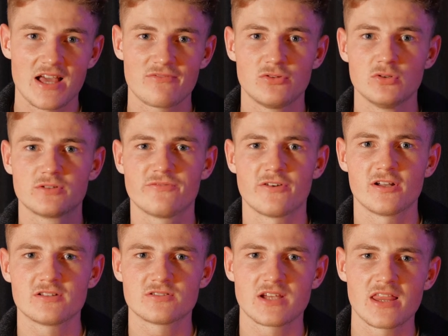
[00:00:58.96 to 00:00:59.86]
I've used
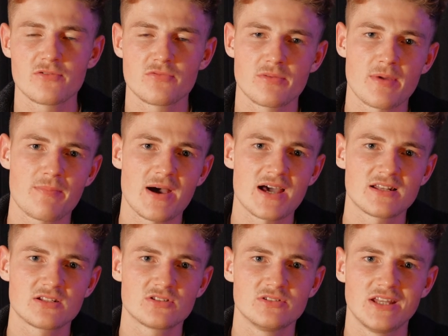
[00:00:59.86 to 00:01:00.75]
funnels together with my
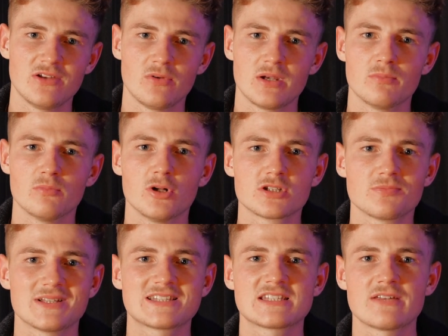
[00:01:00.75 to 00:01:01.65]
partner to generate
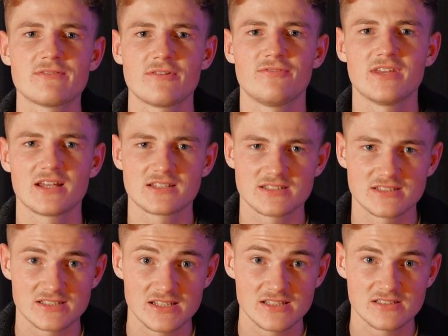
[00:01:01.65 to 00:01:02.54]
multiple 7 figures in
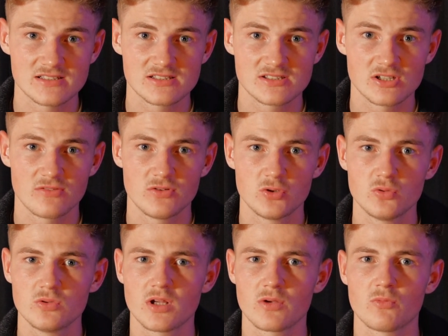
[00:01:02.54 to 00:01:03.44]
sales. So if you
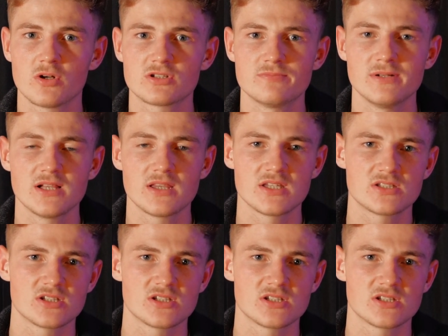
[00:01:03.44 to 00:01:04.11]
do not want to build this